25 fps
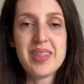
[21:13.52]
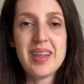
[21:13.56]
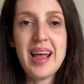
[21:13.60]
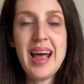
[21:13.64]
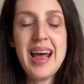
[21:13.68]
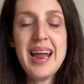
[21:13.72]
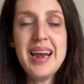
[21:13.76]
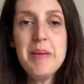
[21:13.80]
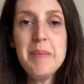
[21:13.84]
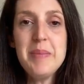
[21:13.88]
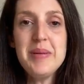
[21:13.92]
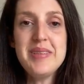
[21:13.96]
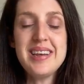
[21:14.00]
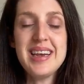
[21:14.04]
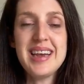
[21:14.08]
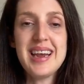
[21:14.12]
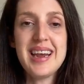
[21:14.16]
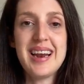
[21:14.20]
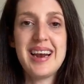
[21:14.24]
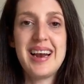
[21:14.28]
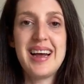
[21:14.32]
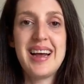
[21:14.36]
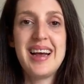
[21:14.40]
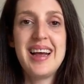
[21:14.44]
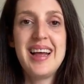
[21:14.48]
And in
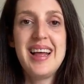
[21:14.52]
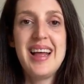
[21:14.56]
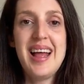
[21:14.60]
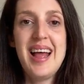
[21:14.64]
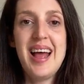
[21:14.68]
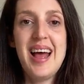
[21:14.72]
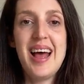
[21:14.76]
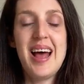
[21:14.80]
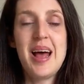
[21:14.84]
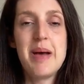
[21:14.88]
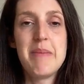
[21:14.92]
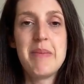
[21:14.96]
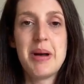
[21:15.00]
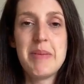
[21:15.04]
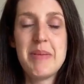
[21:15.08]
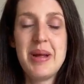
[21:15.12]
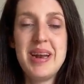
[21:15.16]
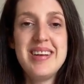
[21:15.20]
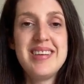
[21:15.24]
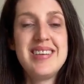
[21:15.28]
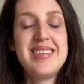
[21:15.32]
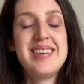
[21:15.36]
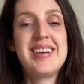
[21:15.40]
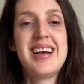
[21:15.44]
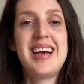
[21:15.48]
particular, um, I
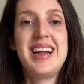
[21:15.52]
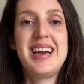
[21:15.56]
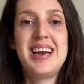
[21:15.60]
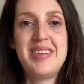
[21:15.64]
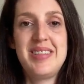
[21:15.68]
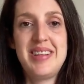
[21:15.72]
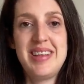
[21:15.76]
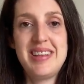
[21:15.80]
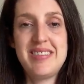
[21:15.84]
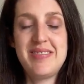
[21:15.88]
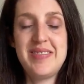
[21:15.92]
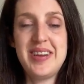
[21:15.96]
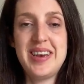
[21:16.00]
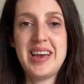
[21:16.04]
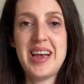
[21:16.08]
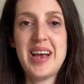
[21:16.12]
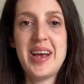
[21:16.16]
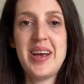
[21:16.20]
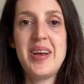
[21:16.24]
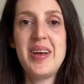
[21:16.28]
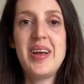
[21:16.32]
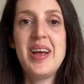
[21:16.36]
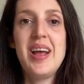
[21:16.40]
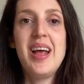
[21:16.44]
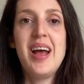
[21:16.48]
mentioned earlier in this
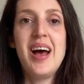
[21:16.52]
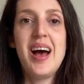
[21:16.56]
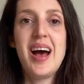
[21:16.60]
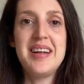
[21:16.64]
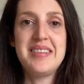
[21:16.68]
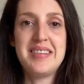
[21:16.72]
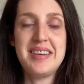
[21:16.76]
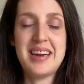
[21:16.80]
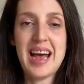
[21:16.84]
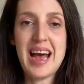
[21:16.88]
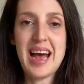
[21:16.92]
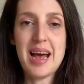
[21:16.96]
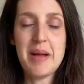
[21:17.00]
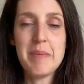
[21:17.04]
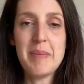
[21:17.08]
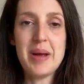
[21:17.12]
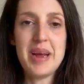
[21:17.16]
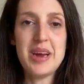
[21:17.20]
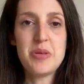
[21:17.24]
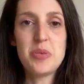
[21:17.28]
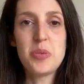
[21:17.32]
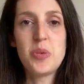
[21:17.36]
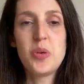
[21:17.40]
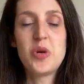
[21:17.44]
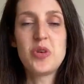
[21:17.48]
video, I did a
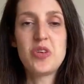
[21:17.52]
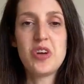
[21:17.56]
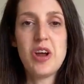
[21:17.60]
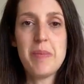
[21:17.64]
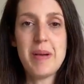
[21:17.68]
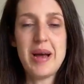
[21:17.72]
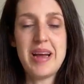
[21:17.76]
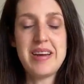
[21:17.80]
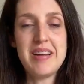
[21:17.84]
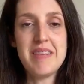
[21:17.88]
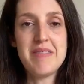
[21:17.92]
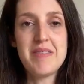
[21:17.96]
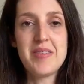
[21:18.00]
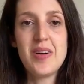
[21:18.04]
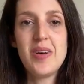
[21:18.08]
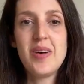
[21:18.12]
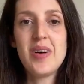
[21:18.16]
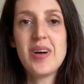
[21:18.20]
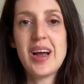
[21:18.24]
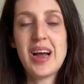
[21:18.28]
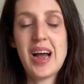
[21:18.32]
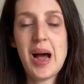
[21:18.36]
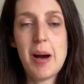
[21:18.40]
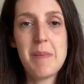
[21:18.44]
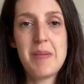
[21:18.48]
handmade wardrobe edit
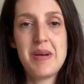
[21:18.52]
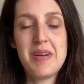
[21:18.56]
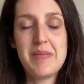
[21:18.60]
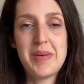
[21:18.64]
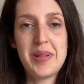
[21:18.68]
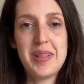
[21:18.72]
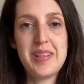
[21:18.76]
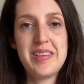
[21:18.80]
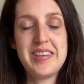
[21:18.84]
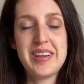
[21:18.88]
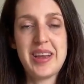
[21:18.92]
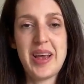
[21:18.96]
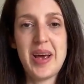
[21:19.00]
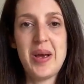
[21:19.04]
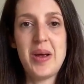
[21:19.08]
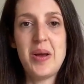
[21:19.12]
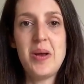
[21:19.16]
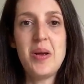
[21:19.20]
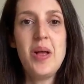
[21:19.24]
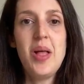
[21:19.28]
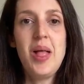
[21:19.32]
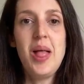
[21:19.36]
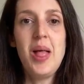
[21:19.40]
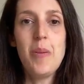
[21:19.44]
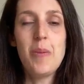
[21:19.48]
vlog a couple of months ago,
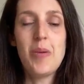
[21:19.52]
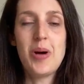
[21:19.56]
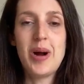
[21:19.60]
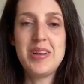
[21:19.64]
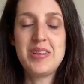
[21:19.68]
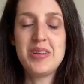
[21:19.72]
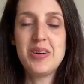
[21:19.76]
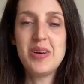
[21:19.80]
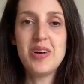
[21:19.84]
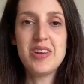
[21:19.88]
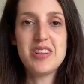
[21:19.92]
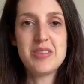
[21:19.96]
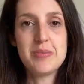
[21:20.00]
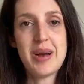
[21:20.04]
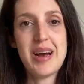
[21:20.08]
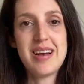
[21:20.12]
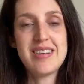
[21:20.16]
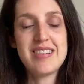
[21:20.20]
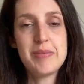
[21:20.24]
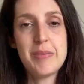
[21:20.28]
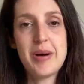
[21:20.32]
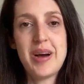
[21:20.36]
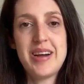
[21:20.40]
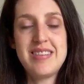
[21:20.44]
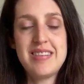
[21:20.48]
where I talked about
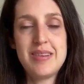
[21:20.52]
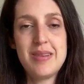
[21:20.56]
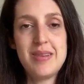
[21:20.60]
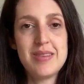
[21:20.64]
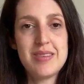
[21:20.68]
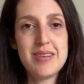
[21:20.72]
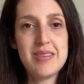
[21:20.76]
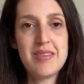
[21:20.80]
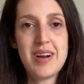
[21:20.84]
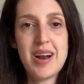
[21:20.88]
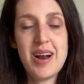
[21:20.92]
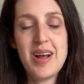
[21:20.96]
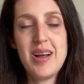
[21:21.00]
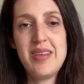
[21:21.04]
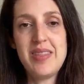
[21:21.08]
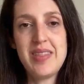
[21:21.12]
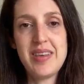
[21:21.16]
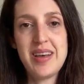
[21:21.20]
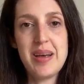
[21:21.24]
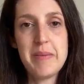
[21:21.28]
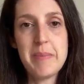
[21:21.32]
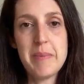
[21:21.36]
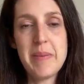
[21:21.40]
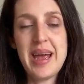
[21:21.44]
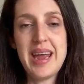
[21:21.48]
some items of clothing
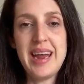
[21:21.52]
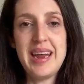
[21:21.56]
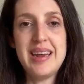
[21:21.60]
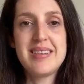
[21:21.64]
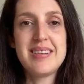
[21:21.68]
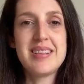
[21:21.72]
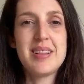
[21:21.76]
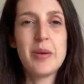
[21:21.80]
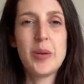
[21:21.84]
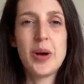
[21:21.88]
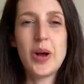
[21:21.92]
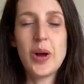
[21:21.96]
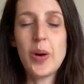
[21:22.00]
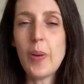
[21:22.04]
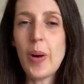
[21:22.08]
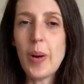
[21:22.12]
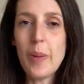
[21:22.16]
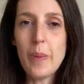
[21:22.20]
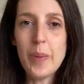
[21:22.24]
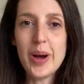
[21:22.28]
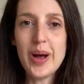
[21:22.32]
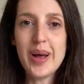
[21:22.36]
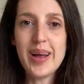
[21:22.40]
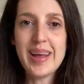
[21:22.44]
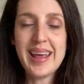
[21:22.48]
I've made that weren't quite
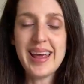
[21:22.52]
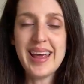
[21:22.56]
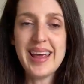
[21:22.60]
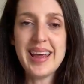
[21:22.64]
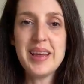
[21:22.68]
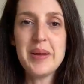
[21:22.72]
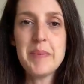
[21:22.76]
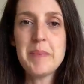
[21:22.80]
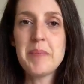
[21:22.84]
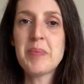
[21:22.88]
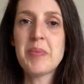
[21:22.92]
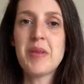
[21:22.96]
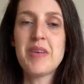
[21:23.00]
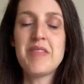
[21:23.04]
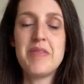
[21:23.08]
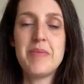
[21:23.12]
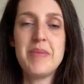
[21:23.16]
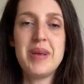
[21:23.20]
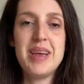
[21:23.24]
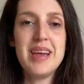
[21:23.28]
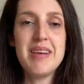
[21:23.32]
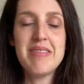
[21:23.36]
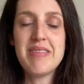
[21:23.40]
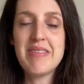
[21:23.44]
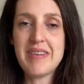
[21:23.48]
working for
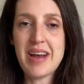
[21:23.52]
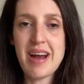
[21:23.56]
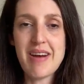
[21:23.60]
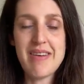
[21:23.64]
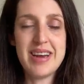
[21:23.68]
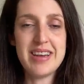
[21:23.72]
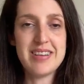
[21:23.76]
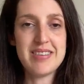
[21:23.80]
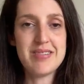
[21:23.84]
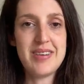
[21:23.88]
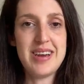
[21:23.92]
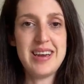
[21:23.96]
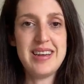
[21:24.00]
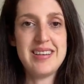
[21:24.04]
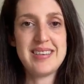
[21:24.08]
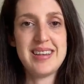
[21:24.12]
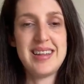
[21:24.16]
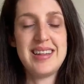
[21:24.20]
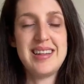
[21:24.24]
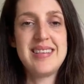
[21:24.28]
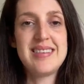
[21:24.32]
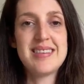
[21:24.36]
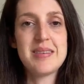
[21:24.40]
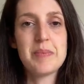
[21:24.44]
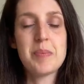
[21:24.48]
me for various
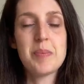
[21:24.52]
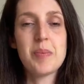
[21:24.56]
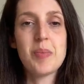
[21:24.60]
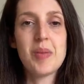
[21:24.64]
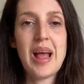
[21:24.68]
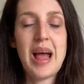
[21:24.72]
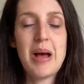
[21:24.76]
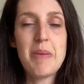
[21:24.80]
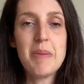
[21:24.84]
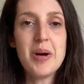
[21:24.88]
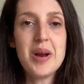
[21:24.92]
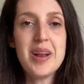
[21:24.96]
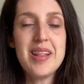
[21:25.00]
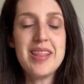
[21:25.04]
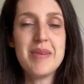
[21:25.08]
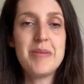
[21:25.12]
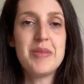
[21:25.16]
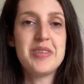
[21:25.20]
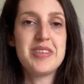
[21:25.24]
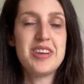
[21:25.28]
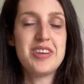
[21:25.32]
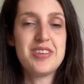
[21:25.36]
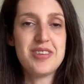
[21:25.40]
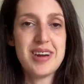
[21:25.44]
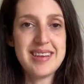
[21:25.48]
reasons. And one of them
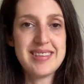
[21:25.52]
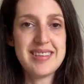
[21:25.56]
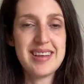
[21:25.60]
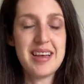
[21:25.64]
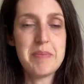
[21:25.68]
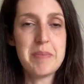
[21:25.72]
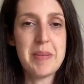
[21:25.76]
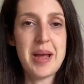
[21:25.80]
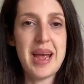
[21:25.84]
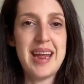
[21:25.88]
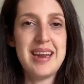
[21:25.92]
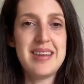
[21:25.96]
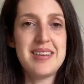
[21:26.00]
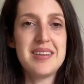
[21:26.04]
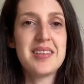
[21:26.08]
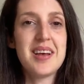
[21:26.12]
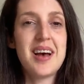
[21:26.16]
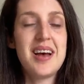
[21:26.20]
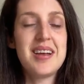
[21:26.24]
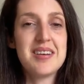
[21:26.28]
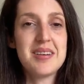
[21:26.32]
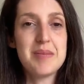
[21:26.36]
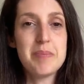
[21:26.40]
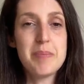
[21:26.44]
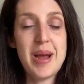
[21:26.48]
was a dress I'd made that
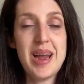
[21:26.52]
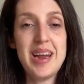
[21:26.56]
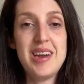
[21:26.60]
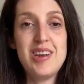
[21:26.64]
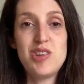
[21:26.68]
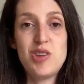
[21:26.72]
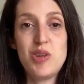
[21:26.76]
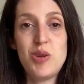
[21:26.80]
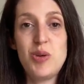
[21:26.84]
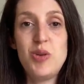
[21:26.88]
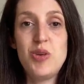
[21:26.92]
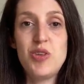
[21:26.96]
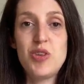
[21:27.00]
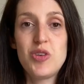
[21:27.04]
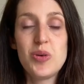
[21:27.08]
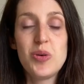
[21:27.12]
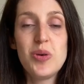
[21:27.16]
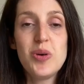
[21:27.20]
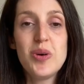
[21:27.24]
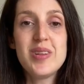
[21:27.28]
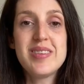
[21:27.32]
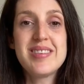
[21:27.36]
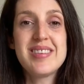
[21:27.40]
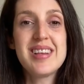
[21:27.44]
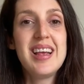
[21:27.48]
I'd made too
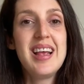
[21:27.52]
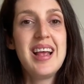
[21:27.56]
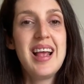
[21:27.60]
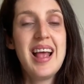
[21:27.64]
short